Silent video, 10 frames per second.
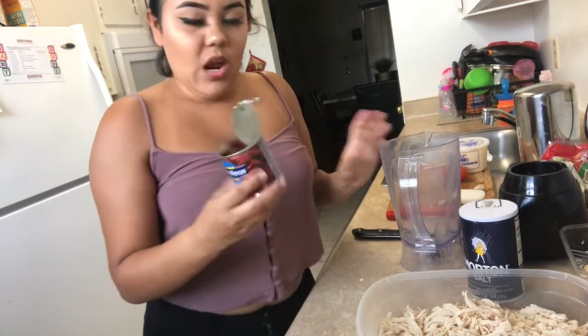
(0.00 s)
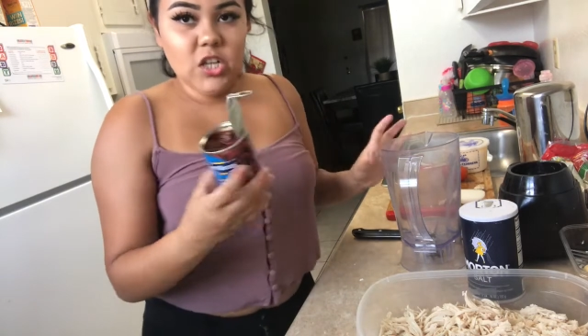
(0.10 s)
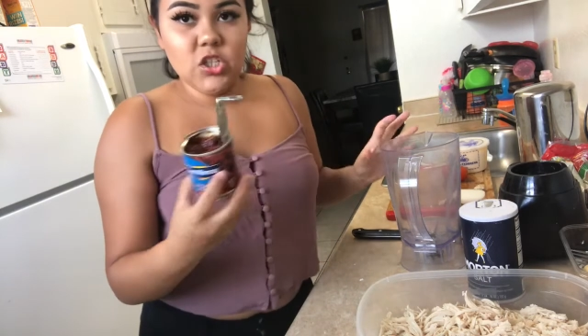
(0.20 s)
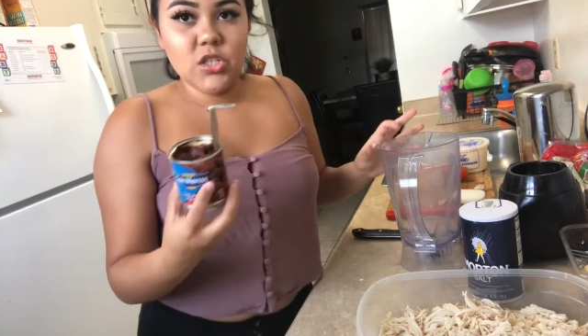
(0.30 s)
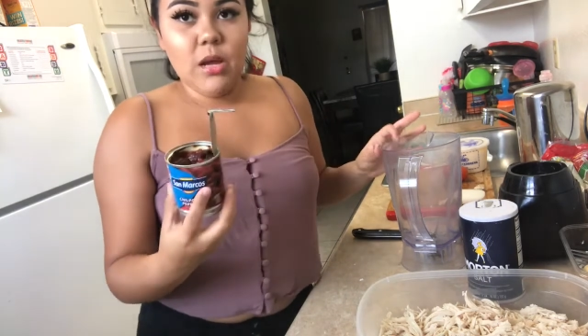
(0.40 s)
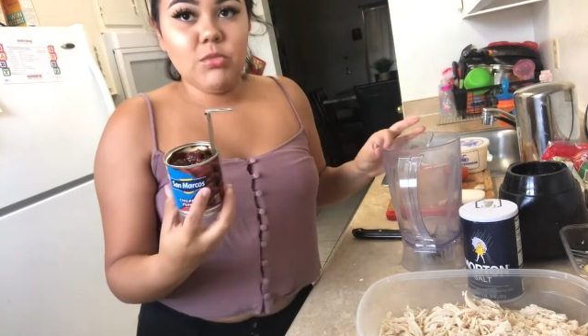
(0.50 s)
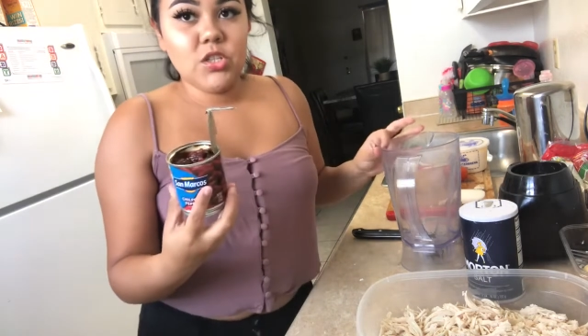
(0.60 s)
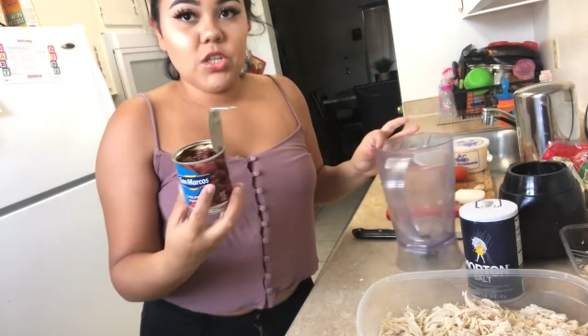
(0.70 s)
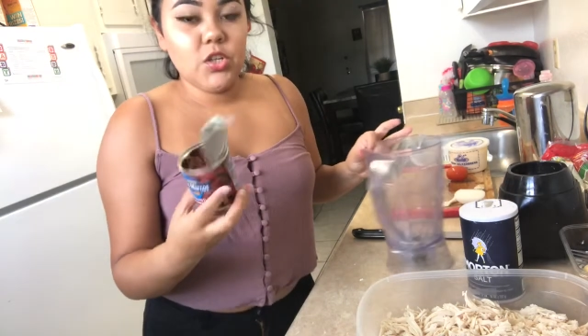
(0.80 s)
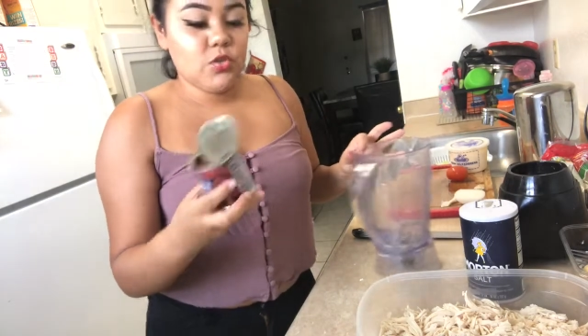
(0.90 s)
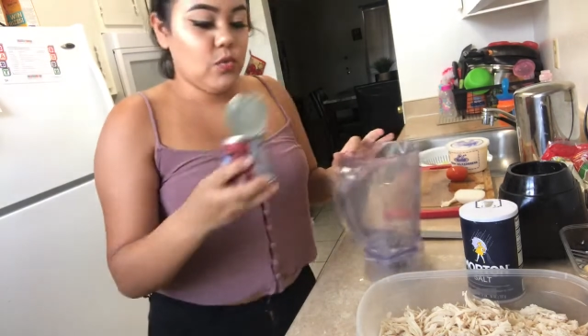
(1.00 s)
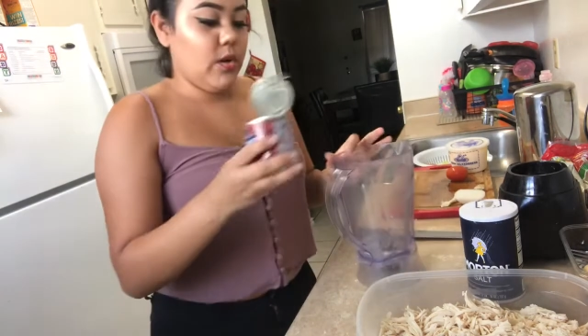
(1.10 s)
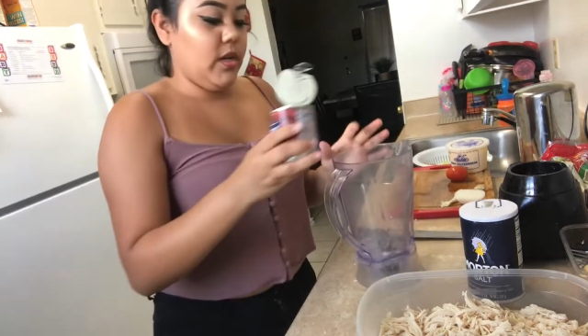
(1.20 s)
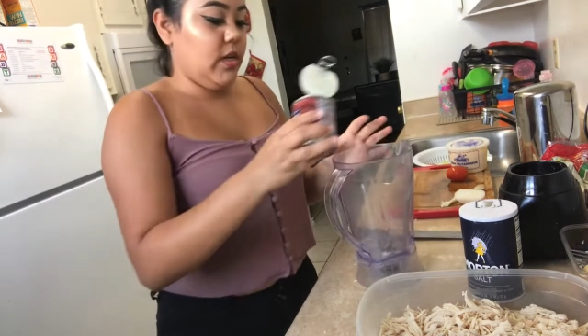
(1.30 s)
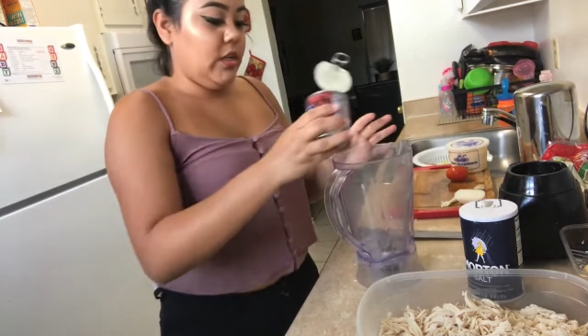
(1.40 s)
I'm just gonna use
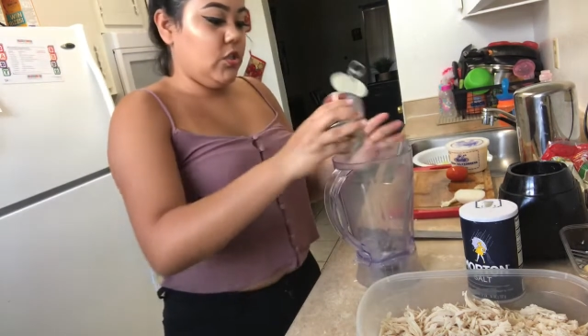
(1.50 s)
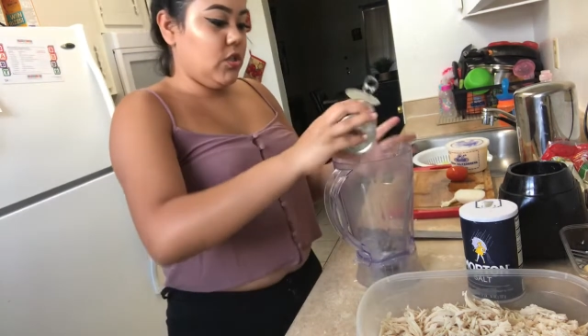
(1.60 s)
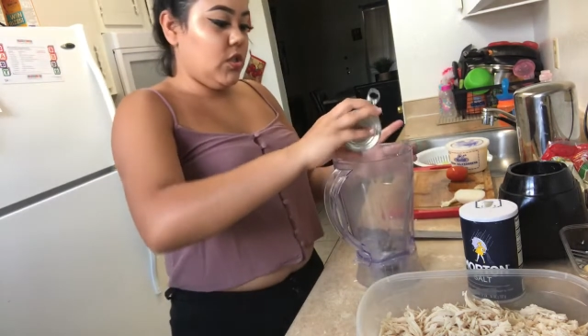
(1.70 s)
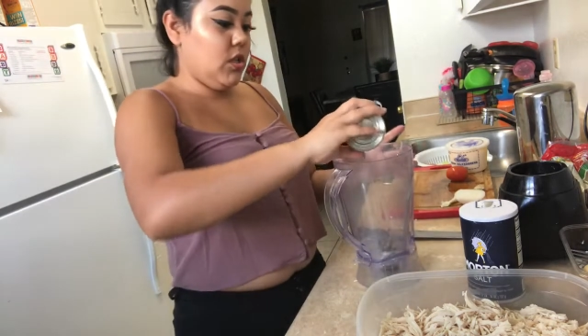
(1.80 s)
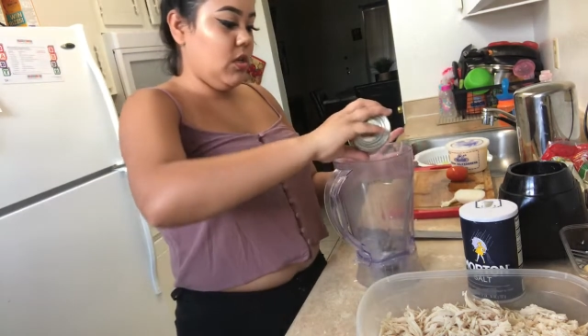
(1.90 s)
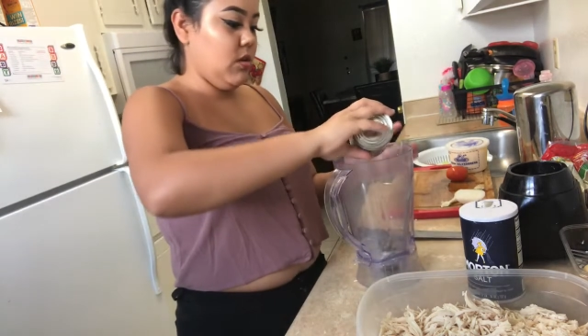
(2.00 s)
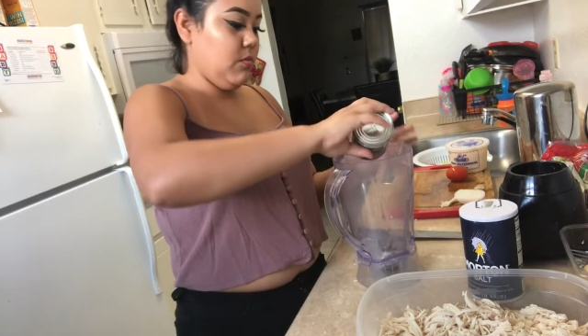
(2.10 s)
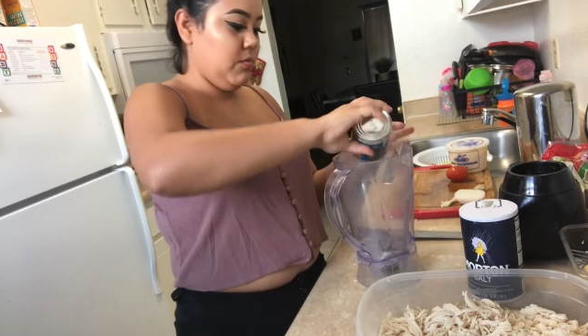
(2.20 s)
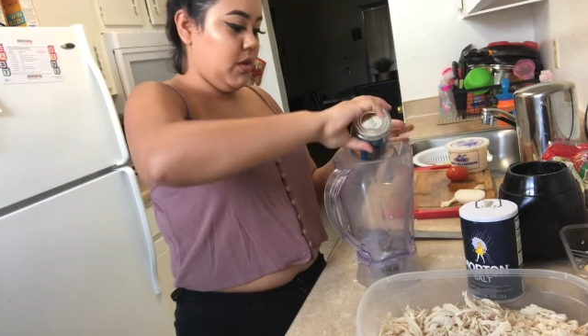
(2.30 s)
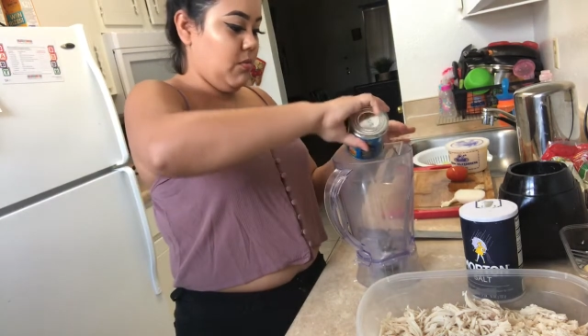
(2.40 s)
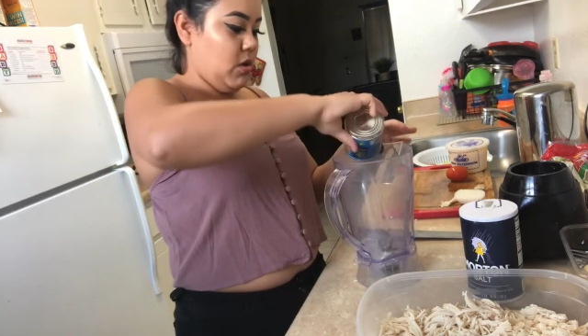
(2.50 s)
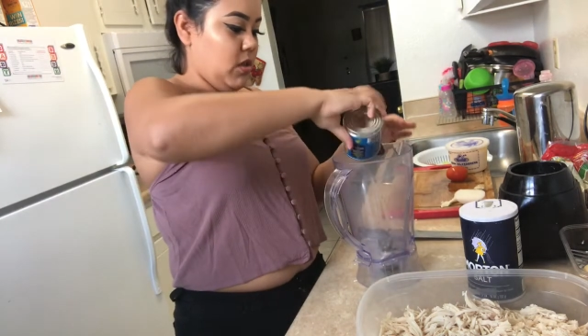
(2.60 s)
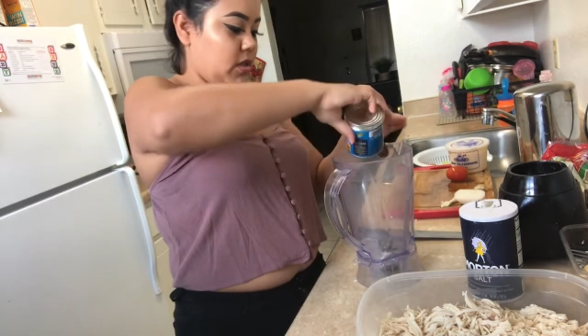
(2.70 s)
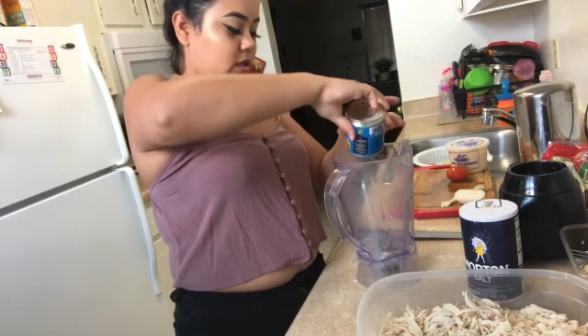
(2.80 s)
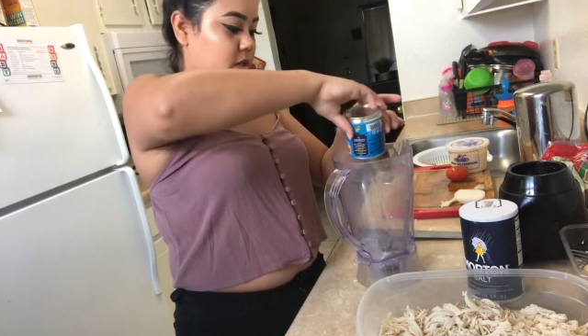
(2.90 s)
one, and I just put them
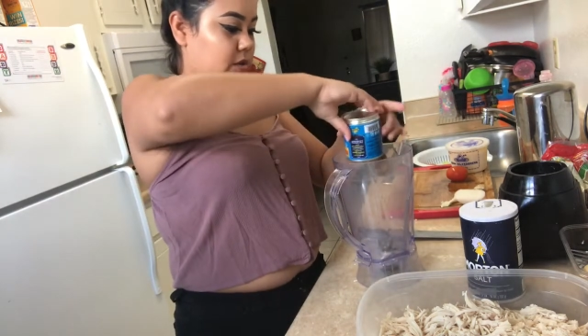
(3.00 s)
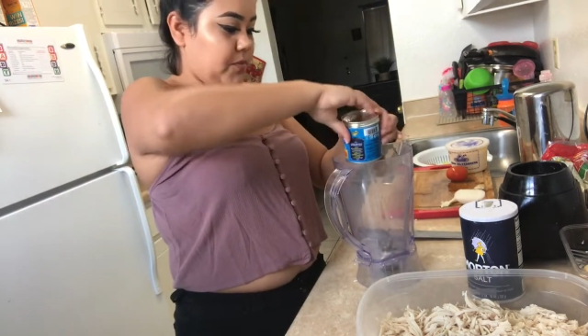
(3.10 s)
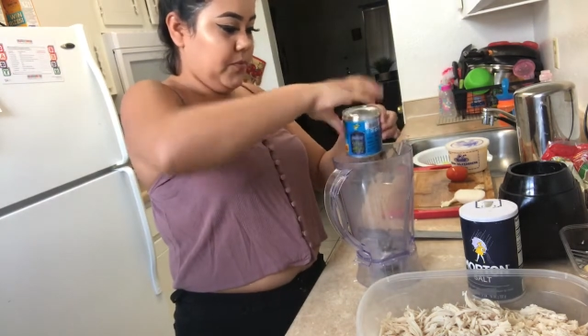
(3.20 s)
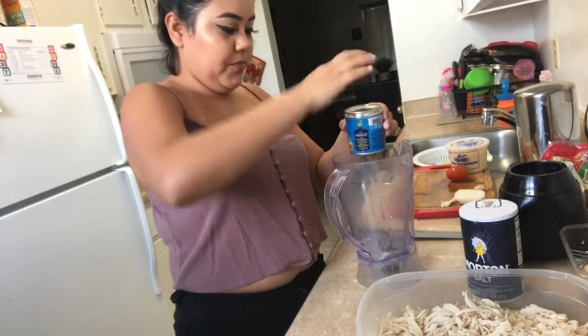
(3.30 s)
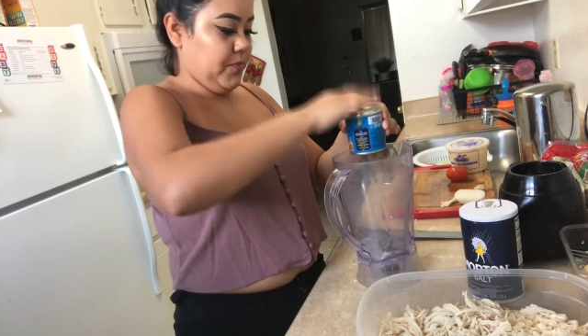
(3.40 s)
all in there.